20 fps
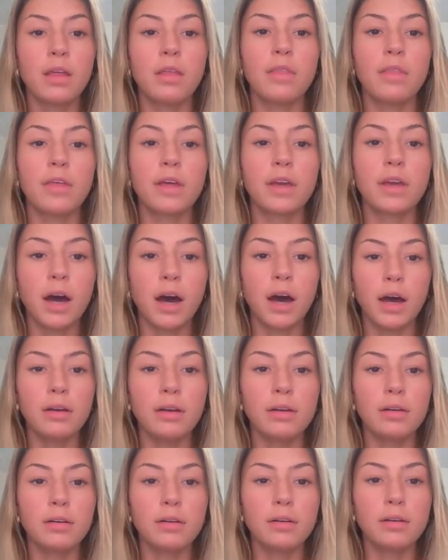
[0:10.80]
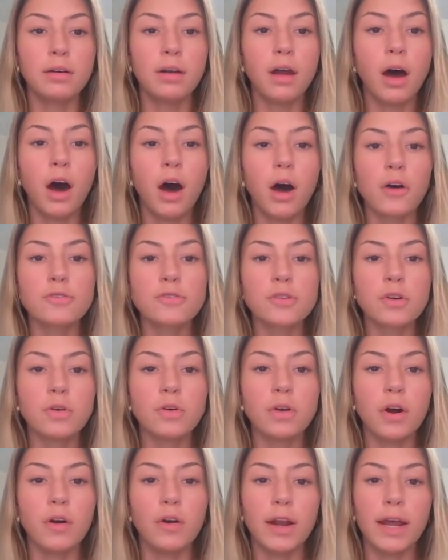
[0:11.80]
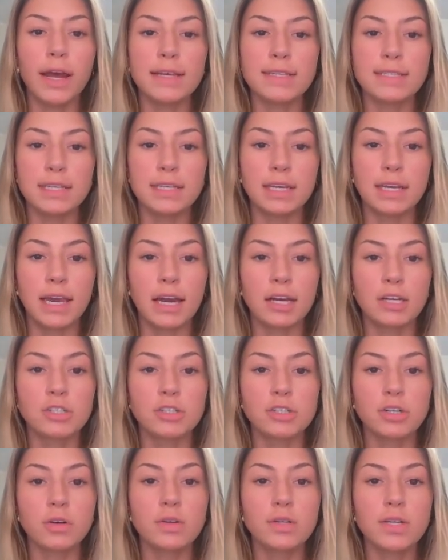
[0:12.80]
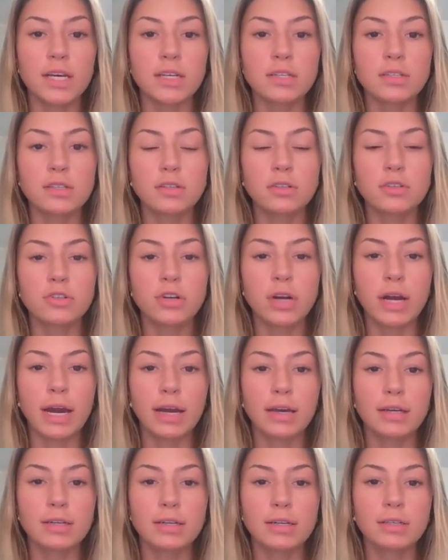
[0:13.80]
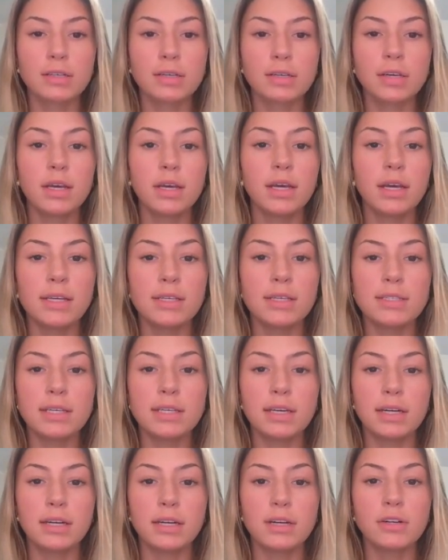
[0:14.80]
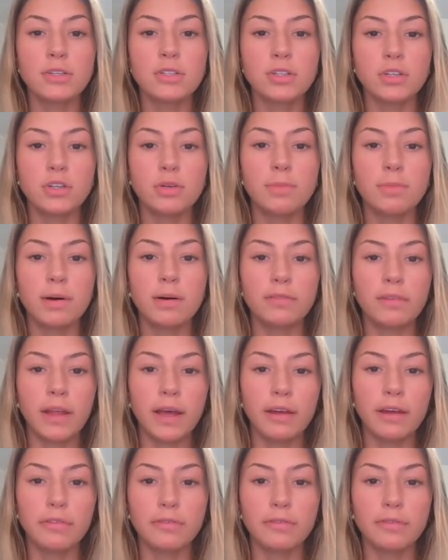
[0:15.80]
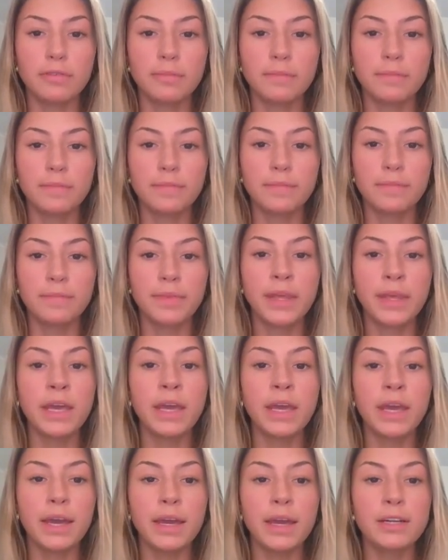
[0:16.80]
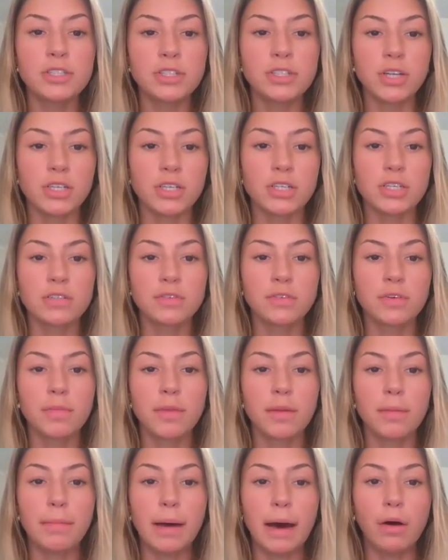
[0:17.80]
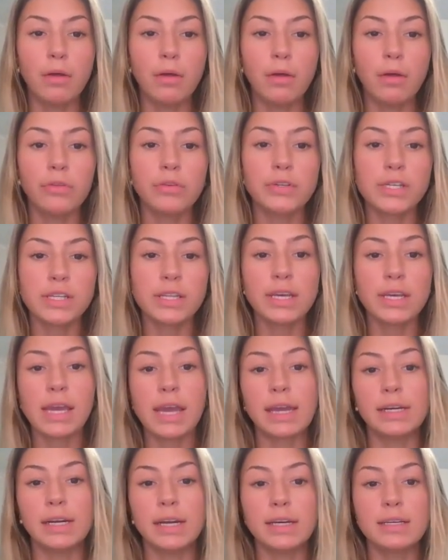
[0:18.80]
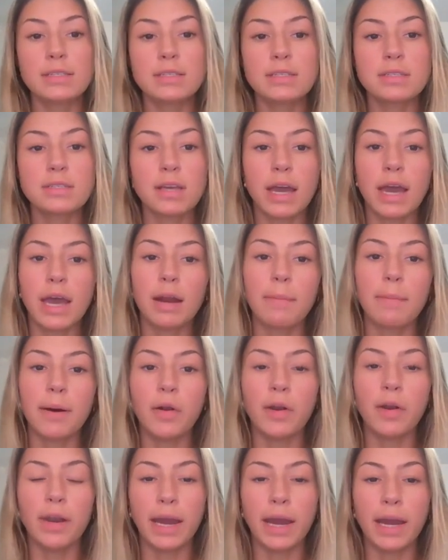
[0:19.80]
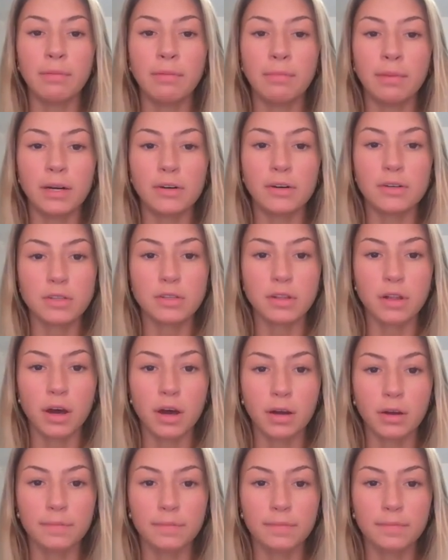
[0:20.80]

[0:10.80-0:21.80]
The gut, also known as the gastrointestinal tract, is the inner tube of life. It stretches from the mouth to the anus at about 9 meters long.